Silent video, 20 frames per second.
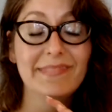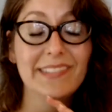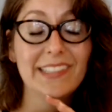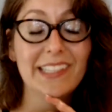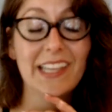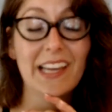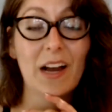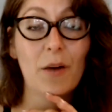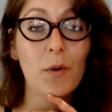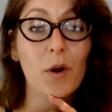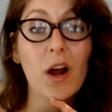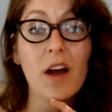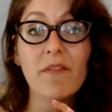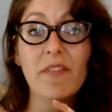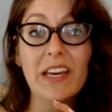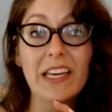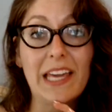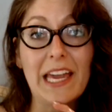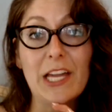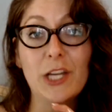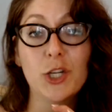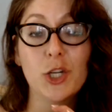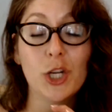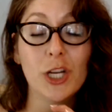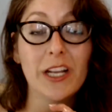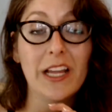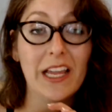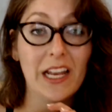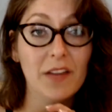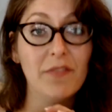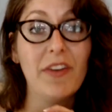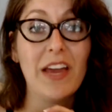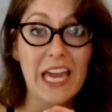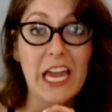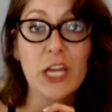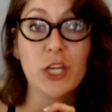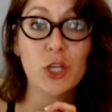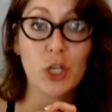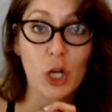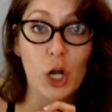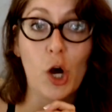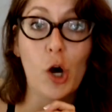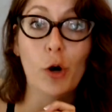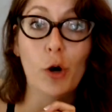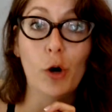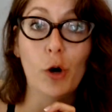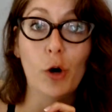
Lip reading: We're on vacation in a vacation home.